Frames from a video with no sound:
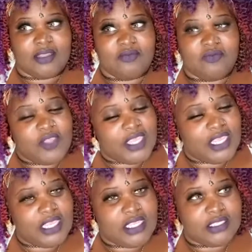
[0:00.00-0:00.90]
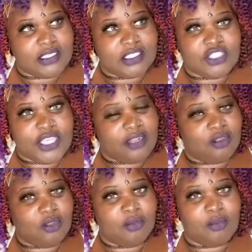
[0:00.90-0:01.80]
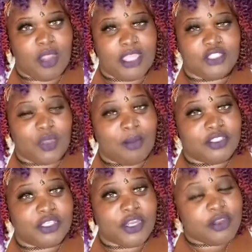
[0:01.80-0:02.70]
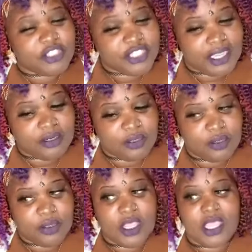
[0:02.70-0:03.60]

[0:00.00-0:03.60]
Vee's channel brought drama to her channel,